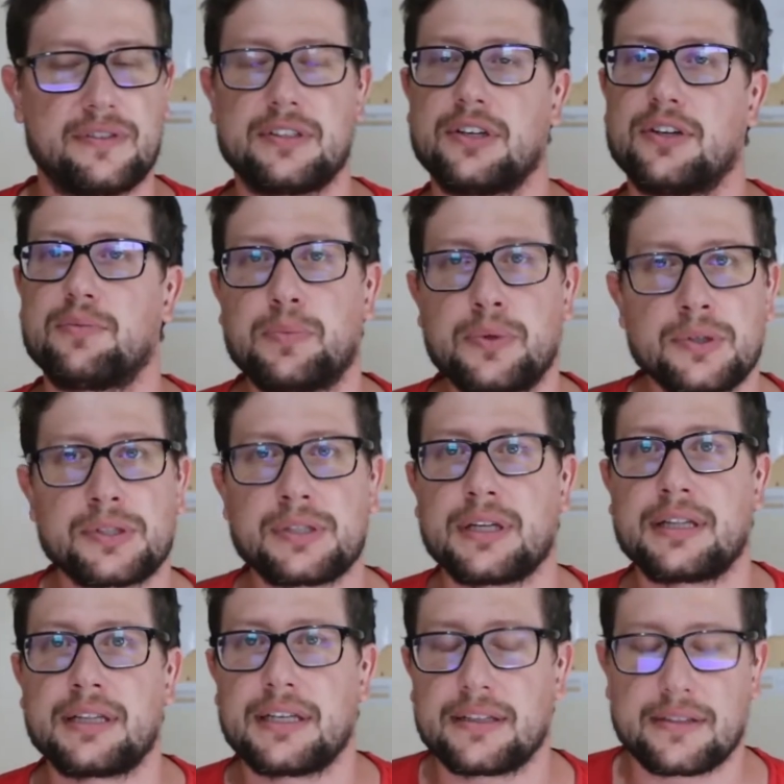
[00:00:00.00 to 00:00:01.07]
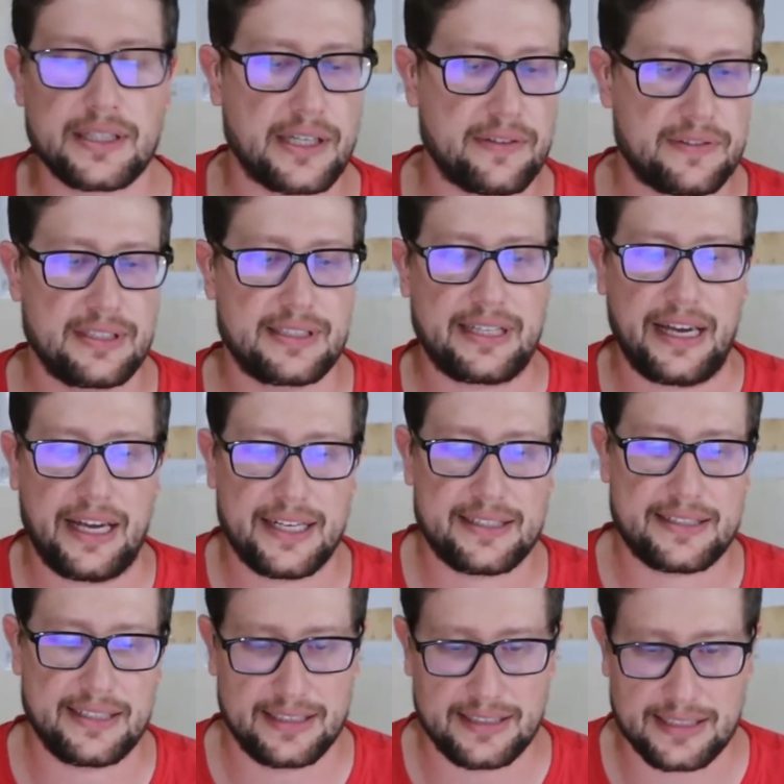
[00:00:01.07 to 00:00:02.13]
you're not boosted, need to have the
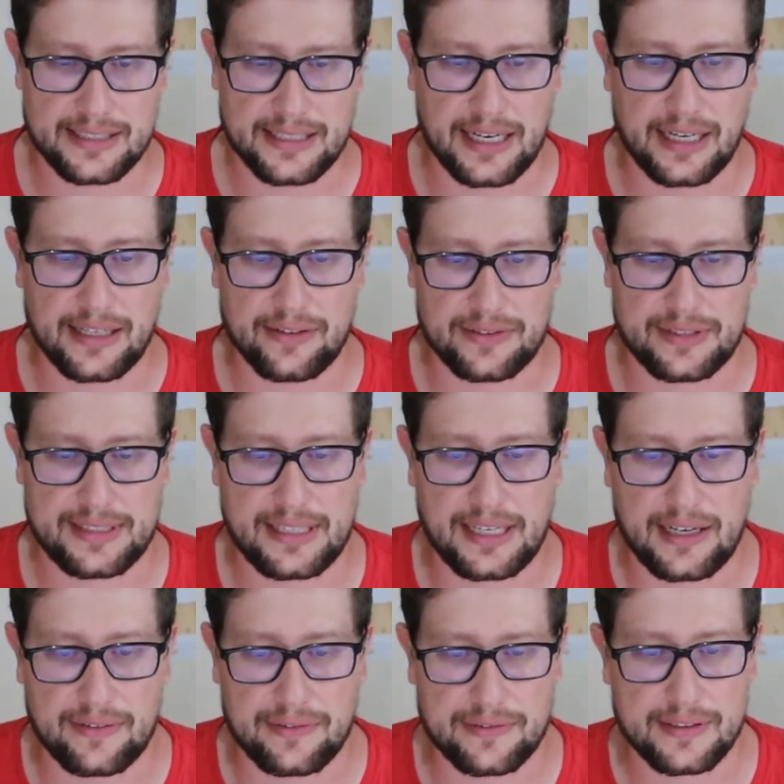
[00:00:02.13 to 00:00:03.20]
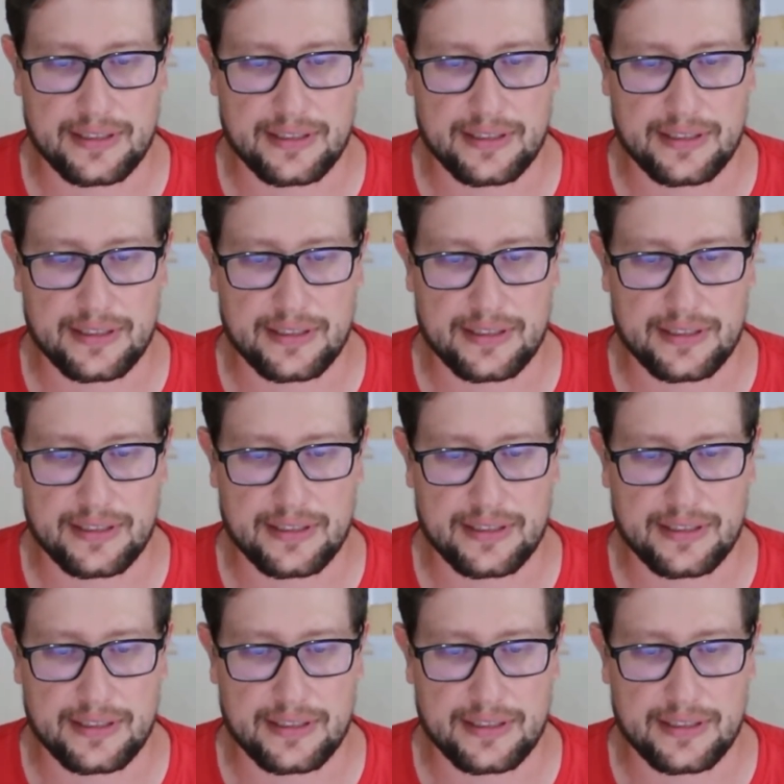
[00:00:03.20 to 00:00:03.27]
test and this kind of stuff.